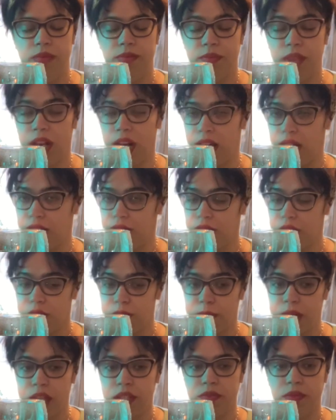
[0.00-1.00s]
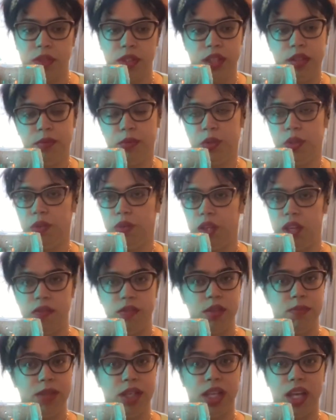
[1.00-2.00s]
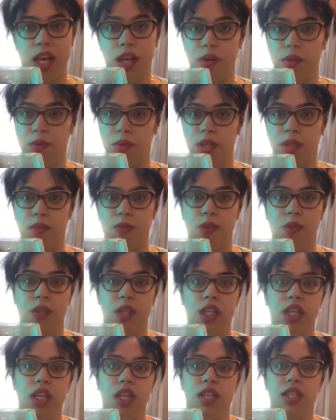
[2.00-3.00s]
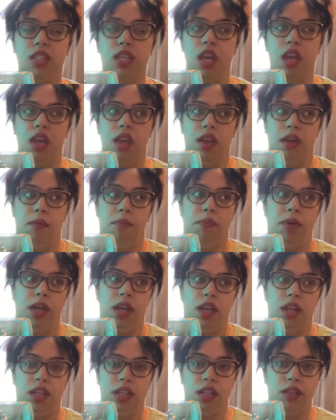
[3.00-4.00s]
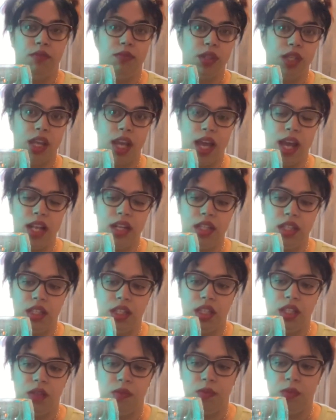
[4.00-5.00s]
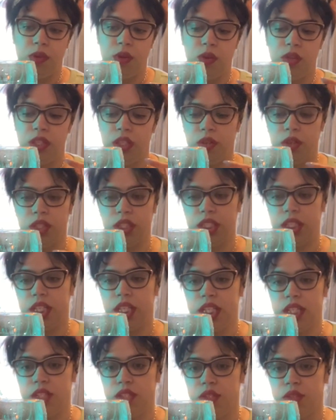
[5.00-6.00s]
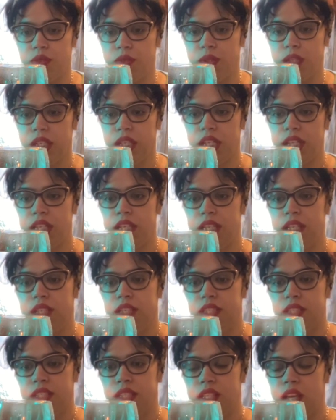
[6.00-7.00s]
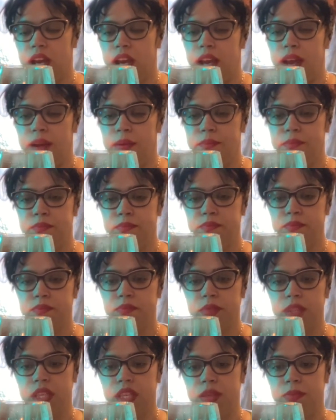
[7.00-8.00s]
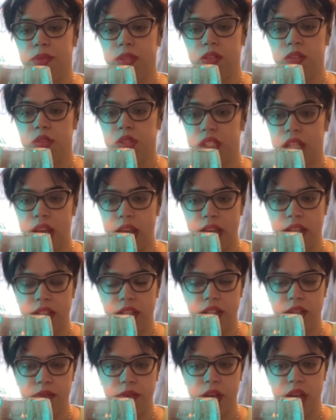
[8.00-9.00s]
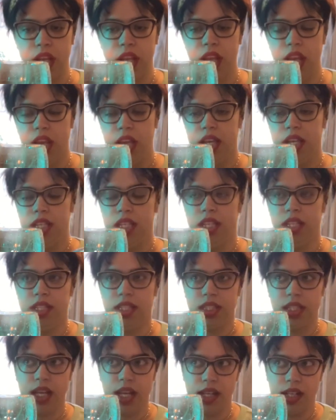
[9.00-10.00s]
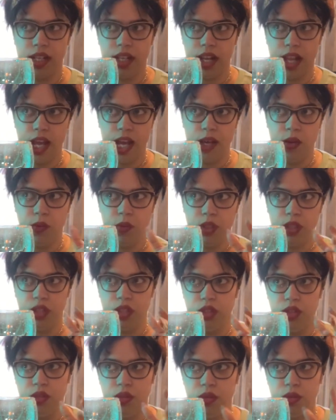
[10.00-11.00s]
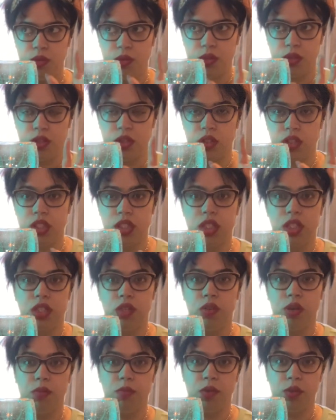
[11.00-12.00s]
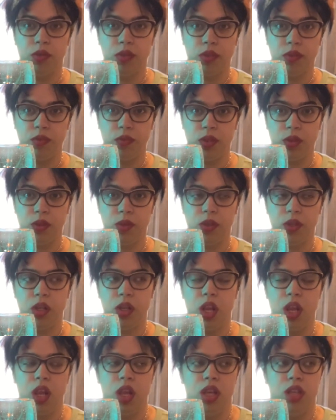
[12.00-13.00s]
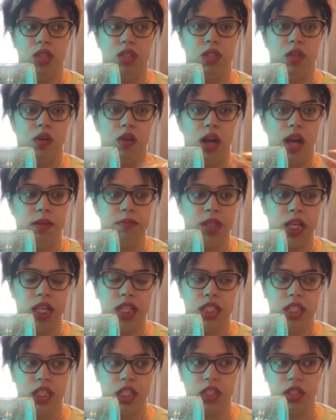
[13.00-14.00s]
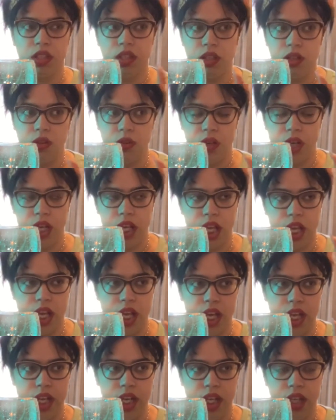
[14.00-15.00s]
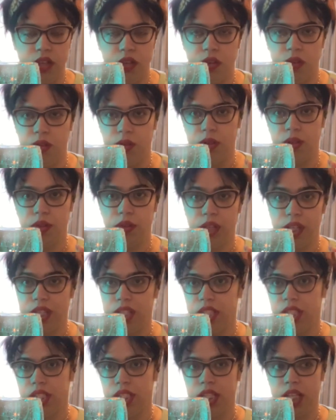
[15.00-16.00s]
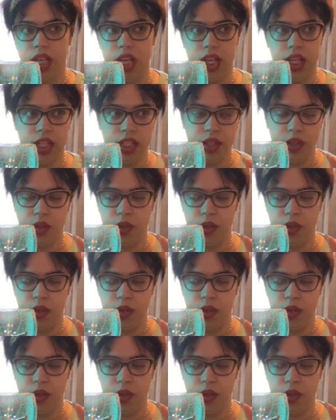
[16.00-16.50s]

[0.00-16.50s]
a lot of respect for them, or you love them a lot, or whatever it is, but in reality, or the only thing that it's doing is keeping you stagnant, right? It's not allowing you to continue on moving forward. So I'm not telling you to go ahead and go crazy, and, you